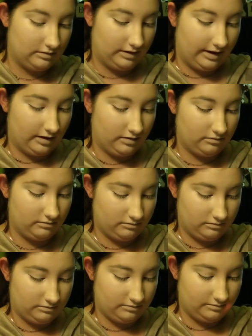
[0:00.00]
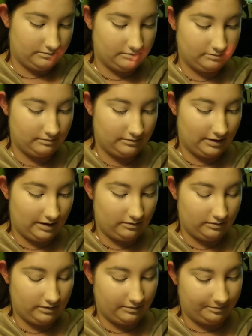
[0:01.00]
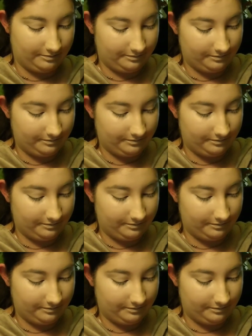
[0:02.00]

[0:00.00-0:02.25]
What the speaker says: like, I don't know.